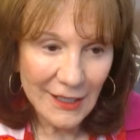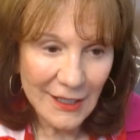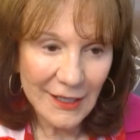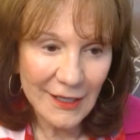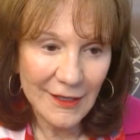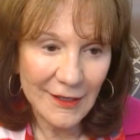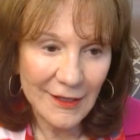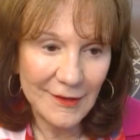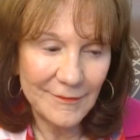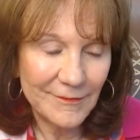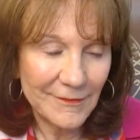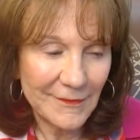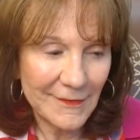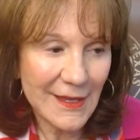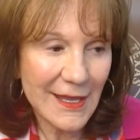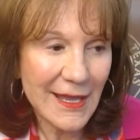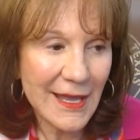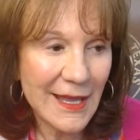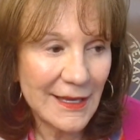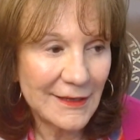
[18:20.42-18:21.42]
and
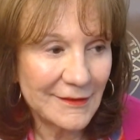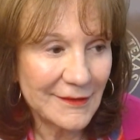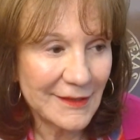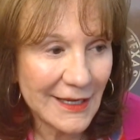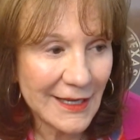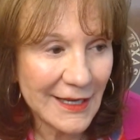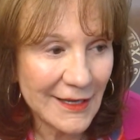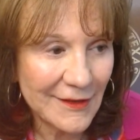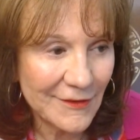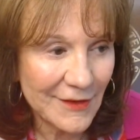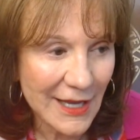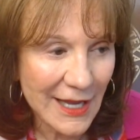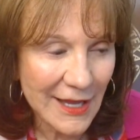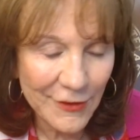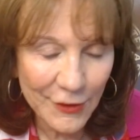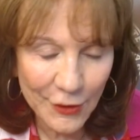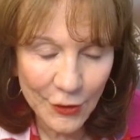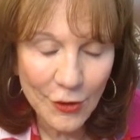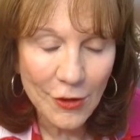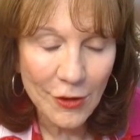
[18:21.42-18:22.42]

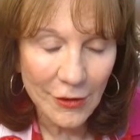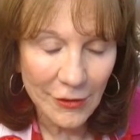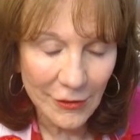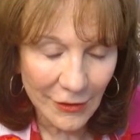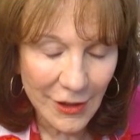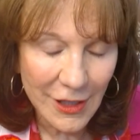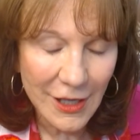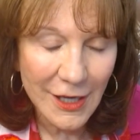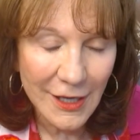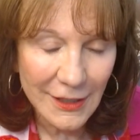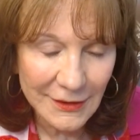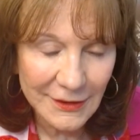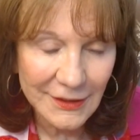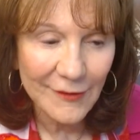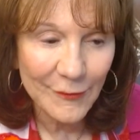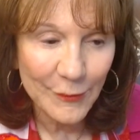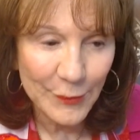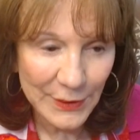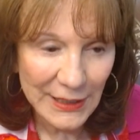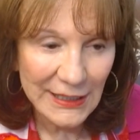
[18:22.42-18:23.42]
there are lots
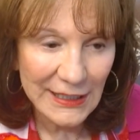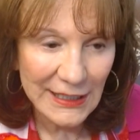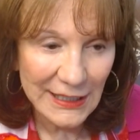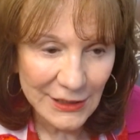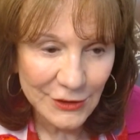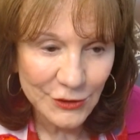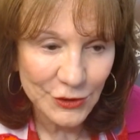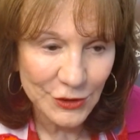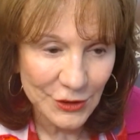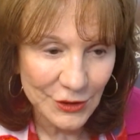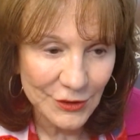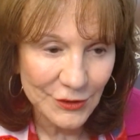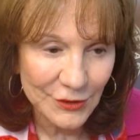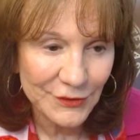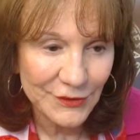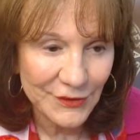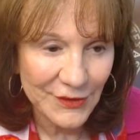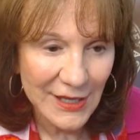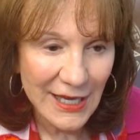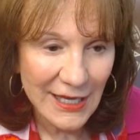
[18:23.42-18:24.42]
of big
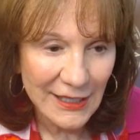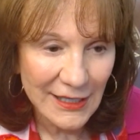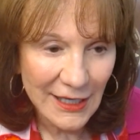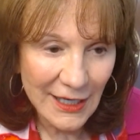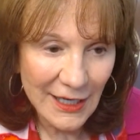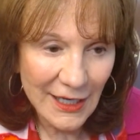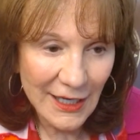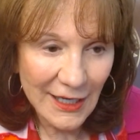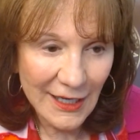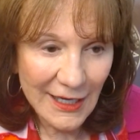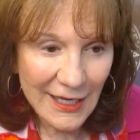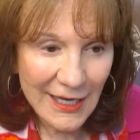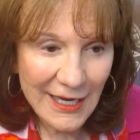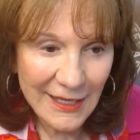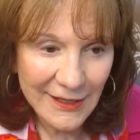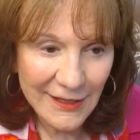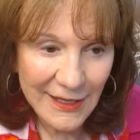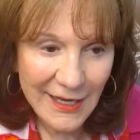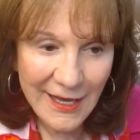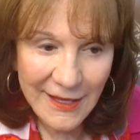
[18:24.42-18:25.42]
issues that
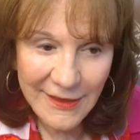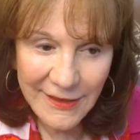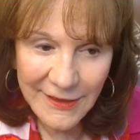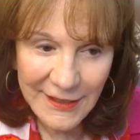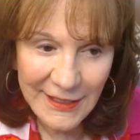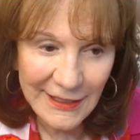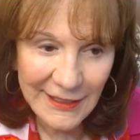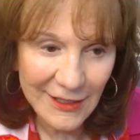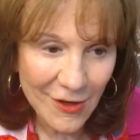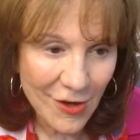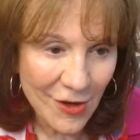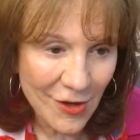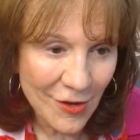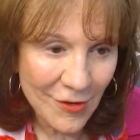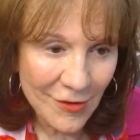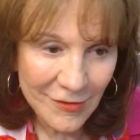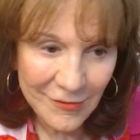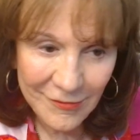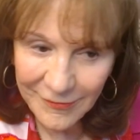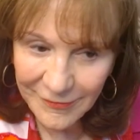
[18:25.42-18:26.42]
I think
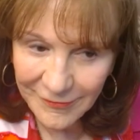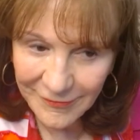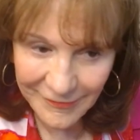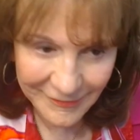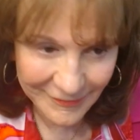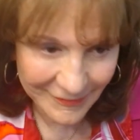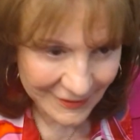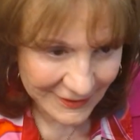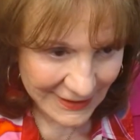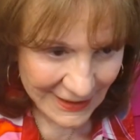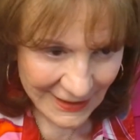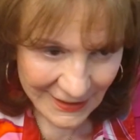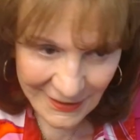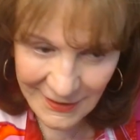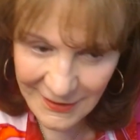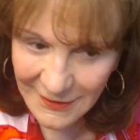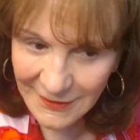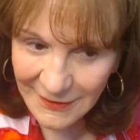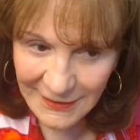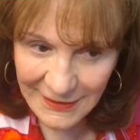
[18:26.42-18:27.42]
all
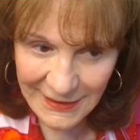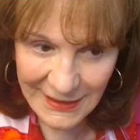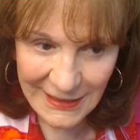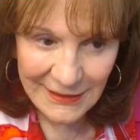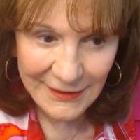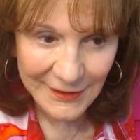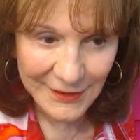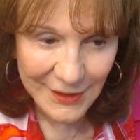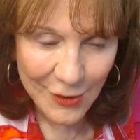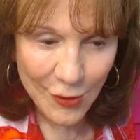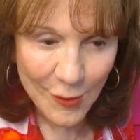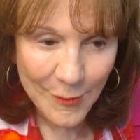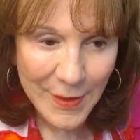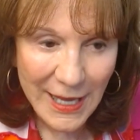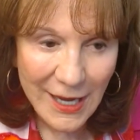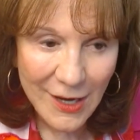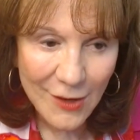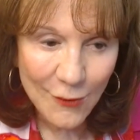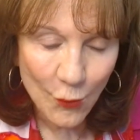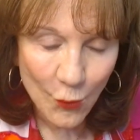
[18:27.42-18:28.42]
citizens need to know
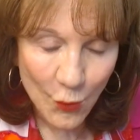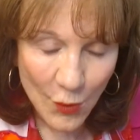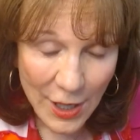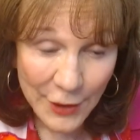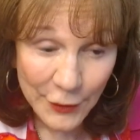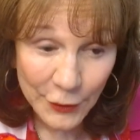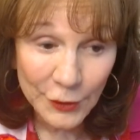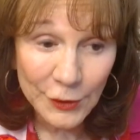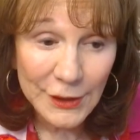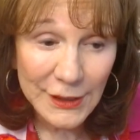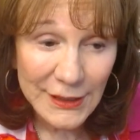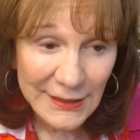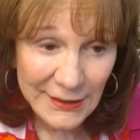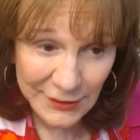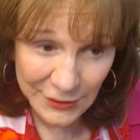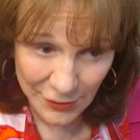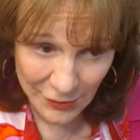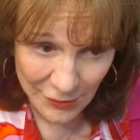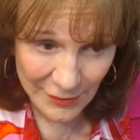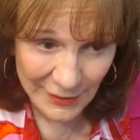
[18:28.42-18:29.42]
about. Water is
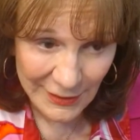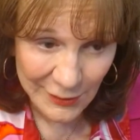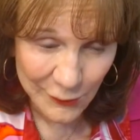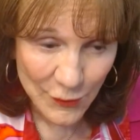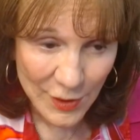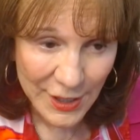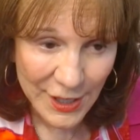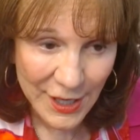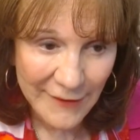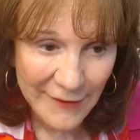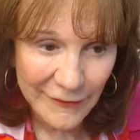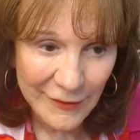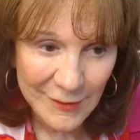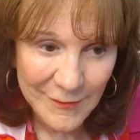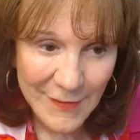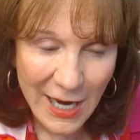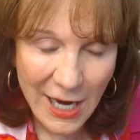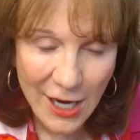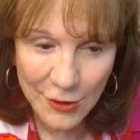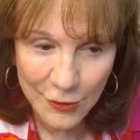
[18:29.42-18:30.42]
certainly one of
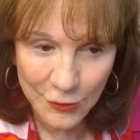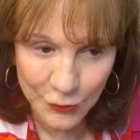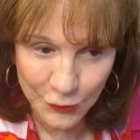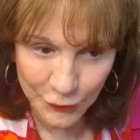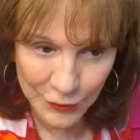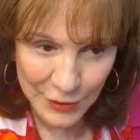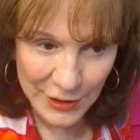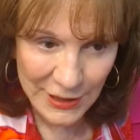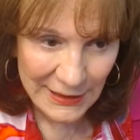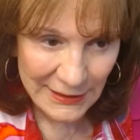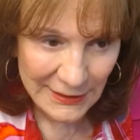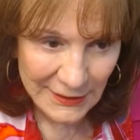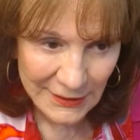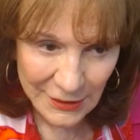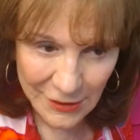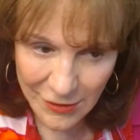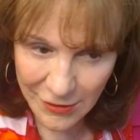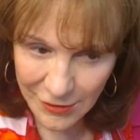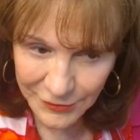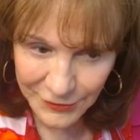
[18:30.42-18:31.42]
them. Our
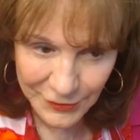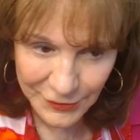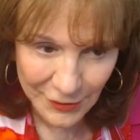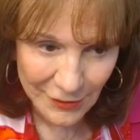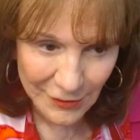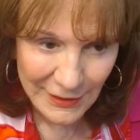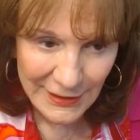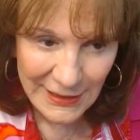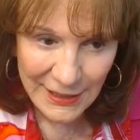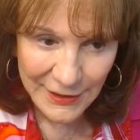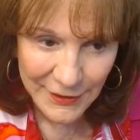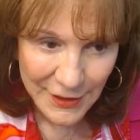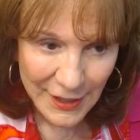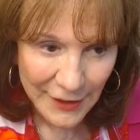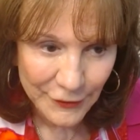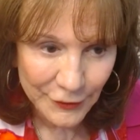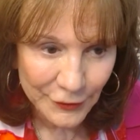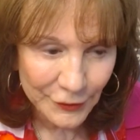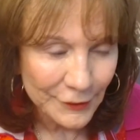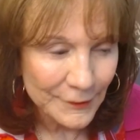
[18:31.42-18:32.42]
grids are certainly
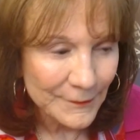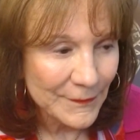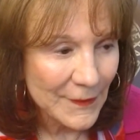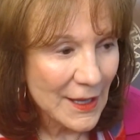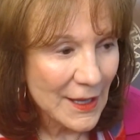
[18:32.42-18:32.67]
another.